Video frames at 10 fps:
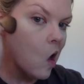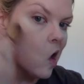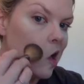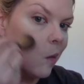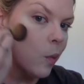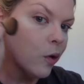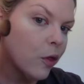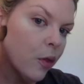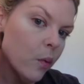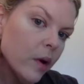a number
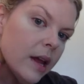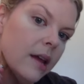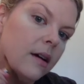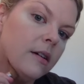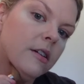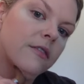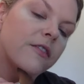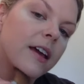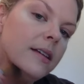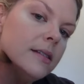3 on your
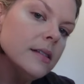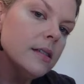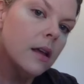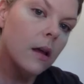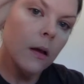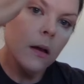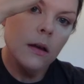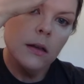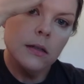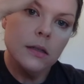face,
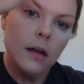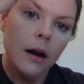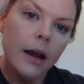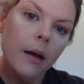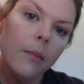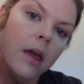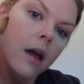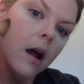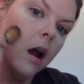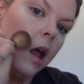starting up
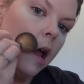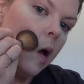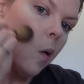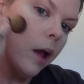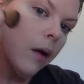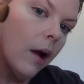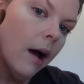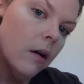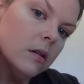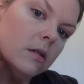here and going around.